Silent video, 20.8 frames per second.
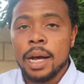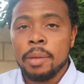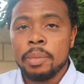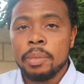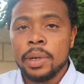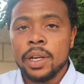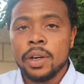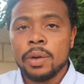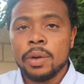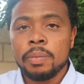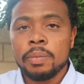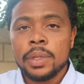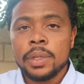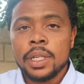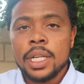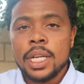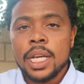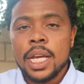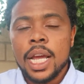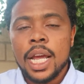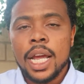bill.
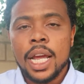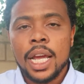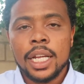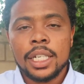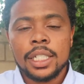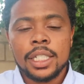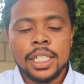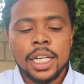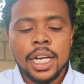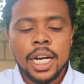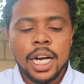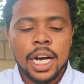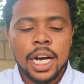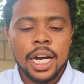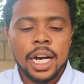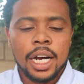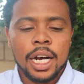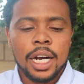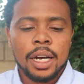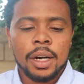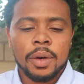And
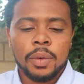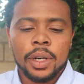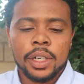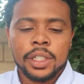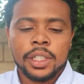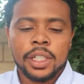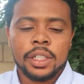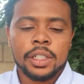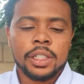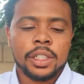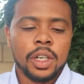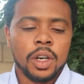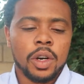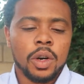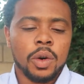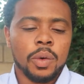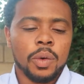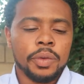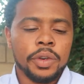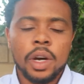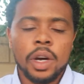what else here? So
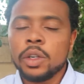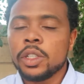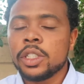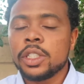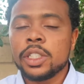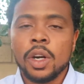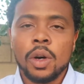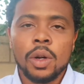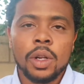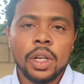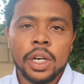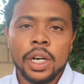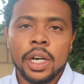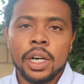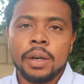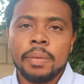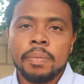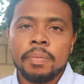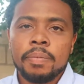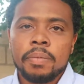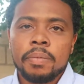no
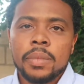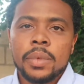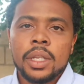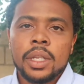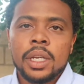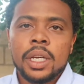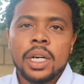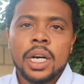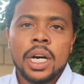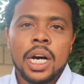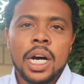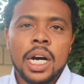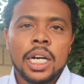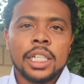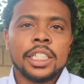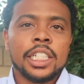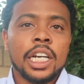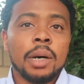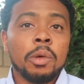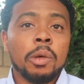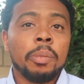solar,
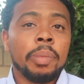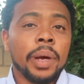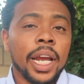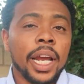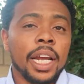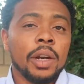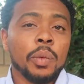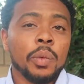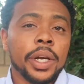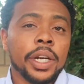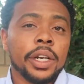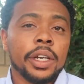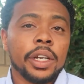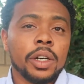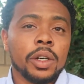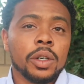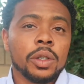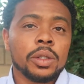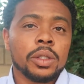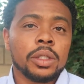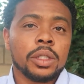double pane
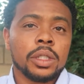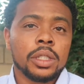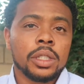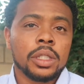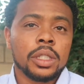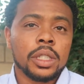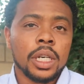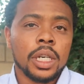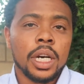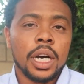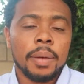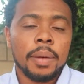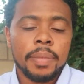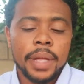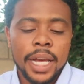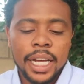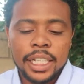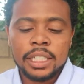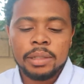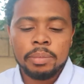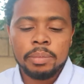windows,
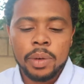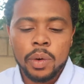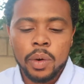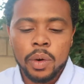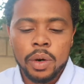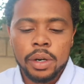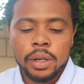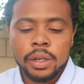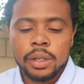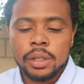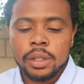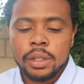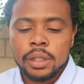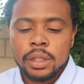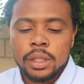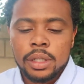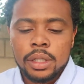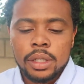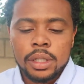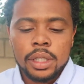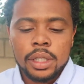that's important.
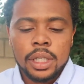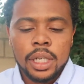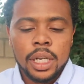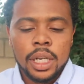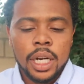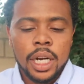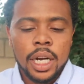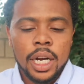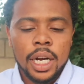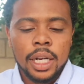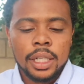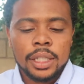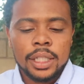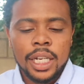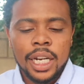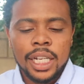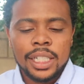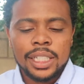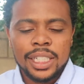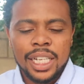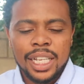Did
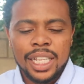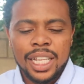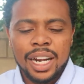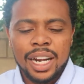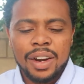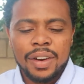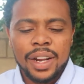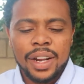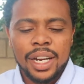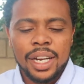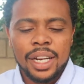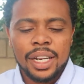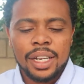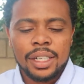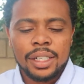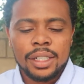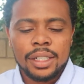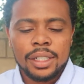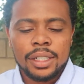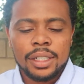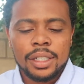I say that already?
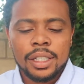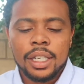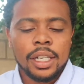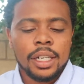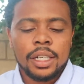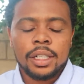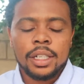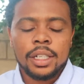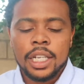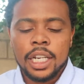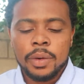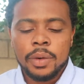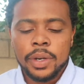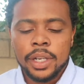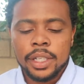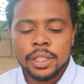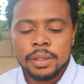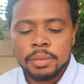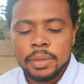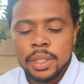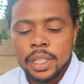
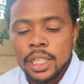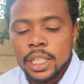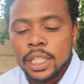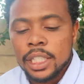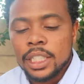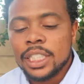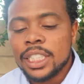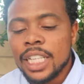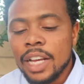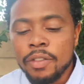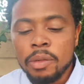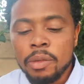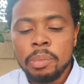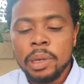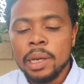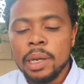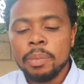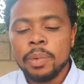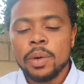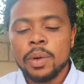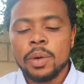Anyways, 7
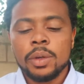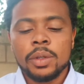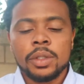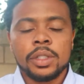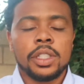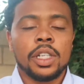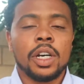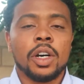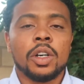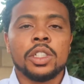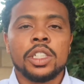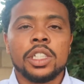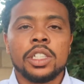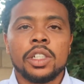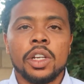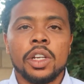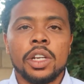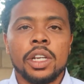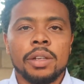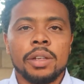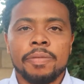people, so
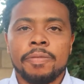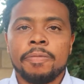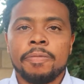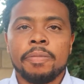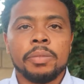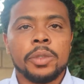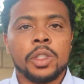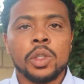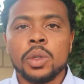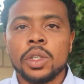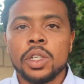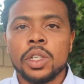you get 2